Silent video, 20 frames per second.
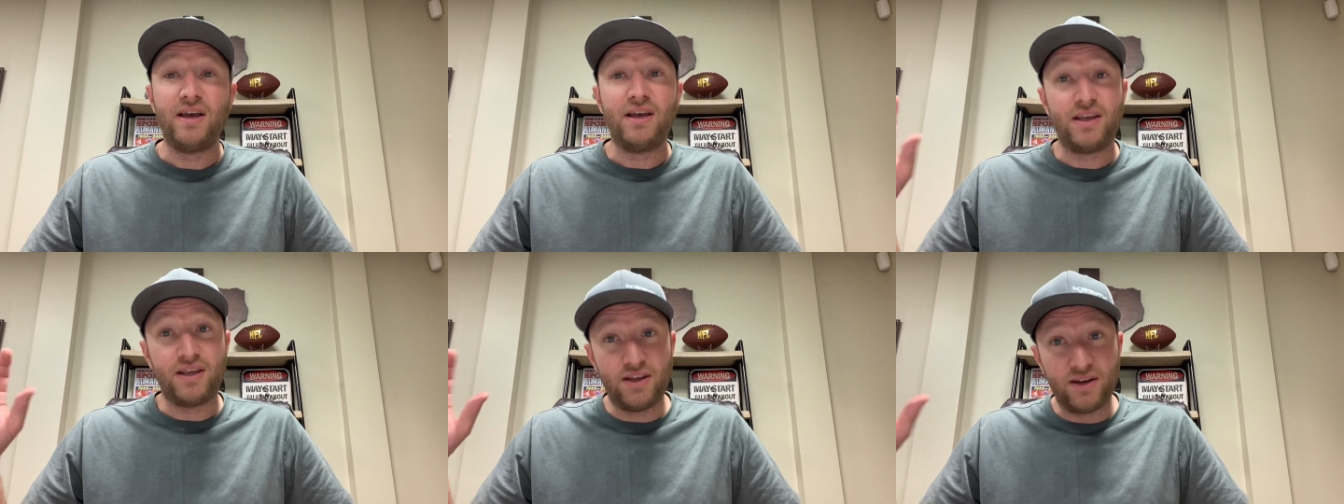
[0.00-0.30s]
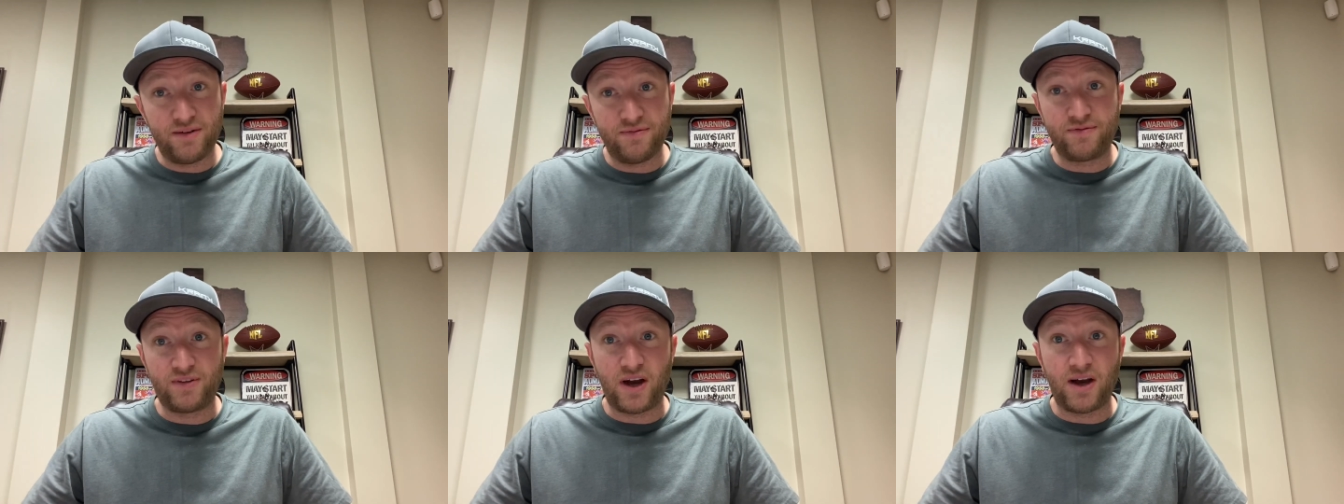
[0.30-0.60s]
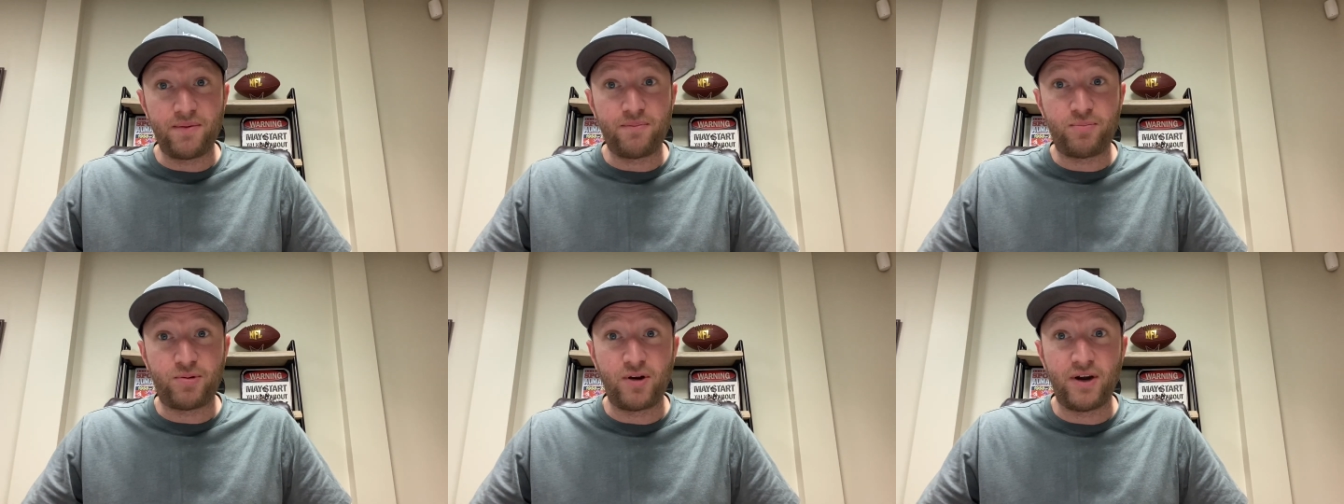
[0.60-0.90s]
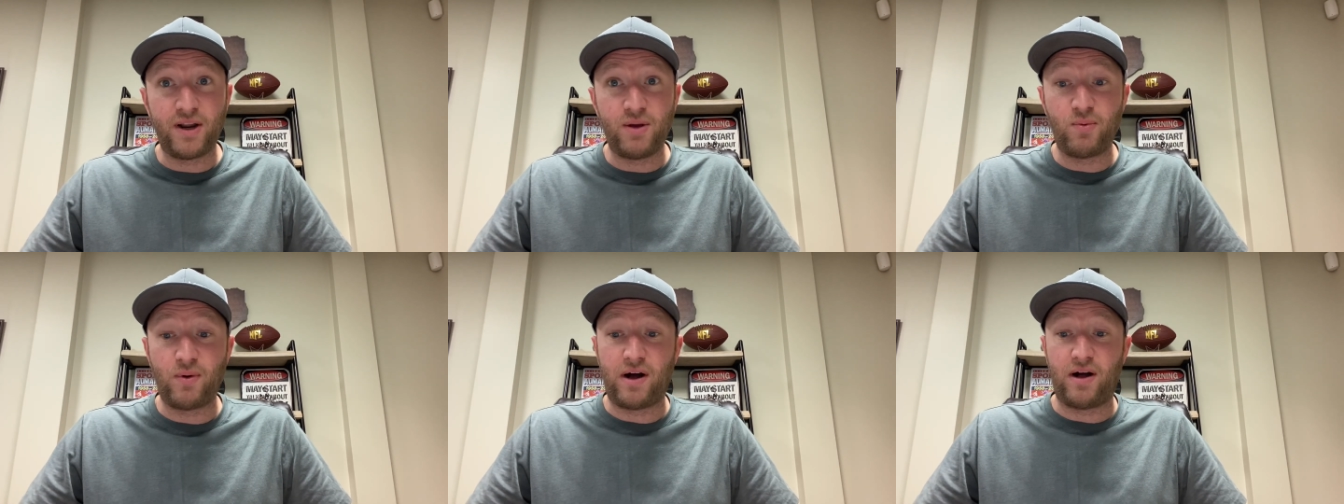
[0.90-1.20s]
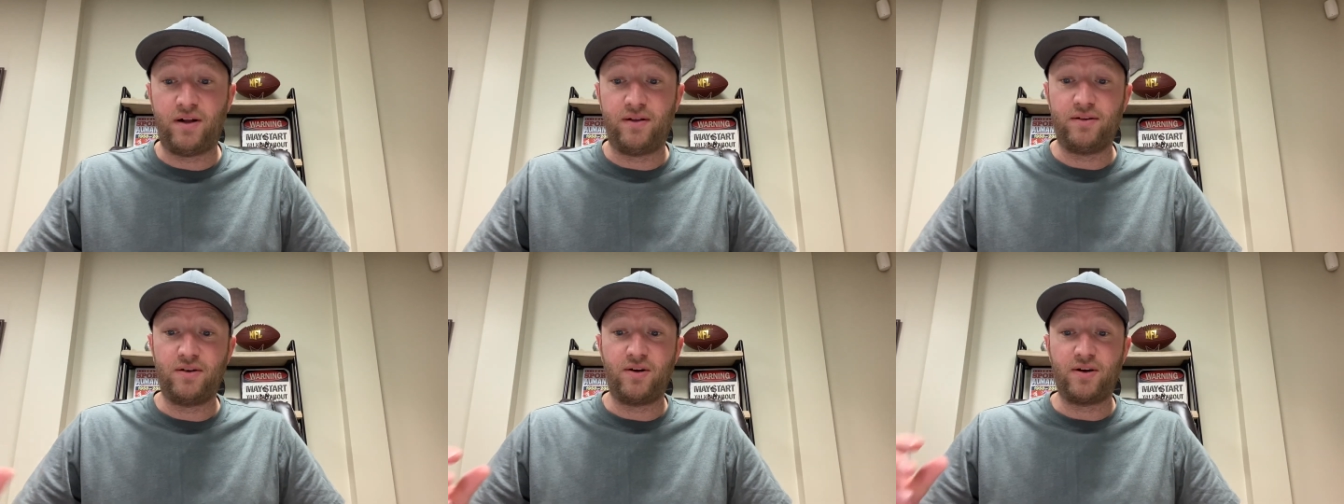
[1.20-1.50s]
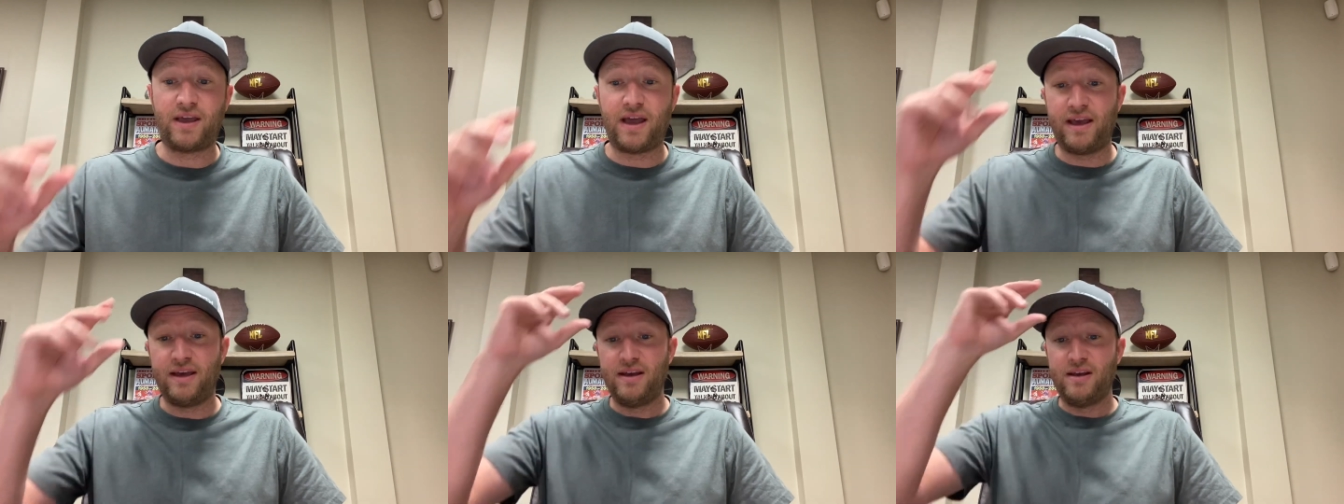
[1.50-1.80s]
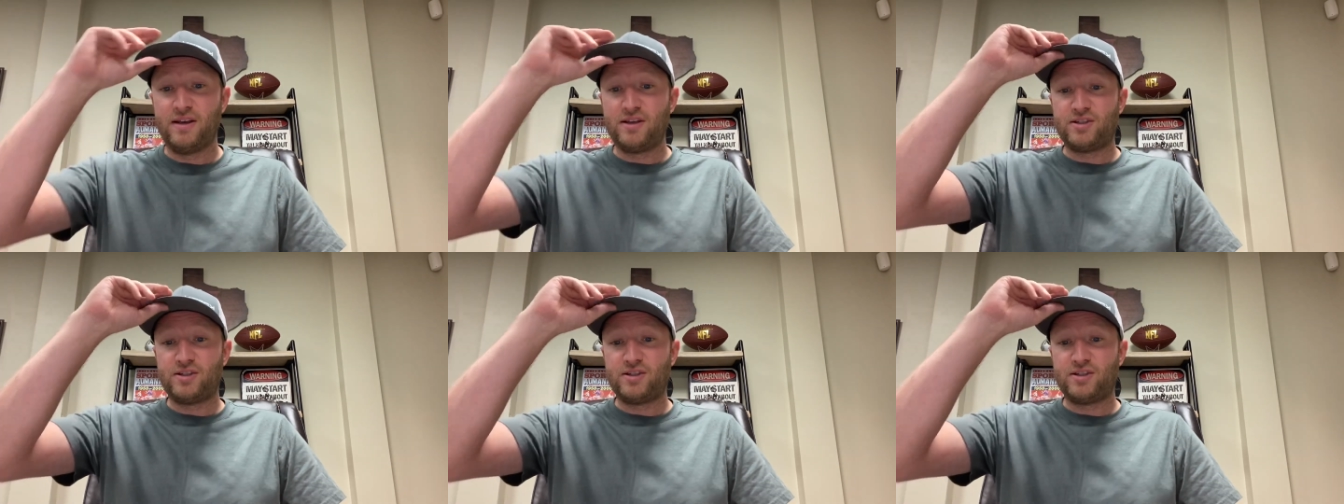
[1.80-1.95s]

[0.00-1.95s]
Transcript: you'd have done pretty well, okay?